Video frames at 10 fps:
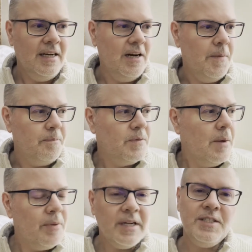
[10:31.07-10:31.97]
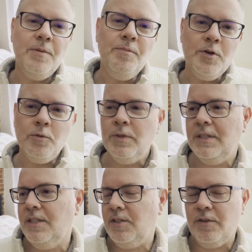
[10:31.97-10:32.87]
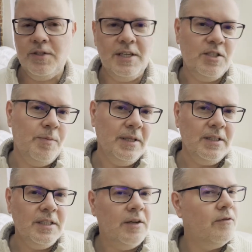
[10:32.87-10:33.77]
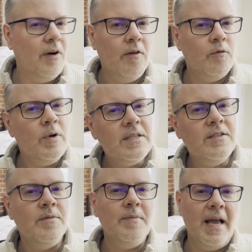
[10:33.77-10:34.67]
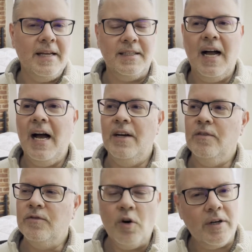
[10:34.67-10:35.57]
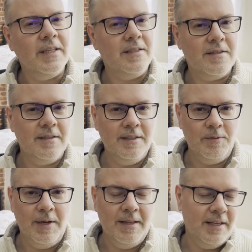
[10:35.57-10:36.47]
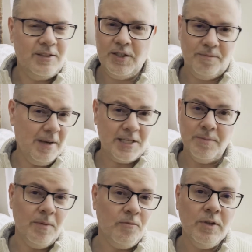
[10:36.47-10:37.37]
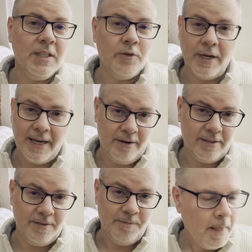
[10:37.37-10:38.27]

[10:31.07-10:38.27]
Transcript: Um, but it's imbued with this other sensibility of, of wisdom and kind of darkness in a way that just makes him really great character.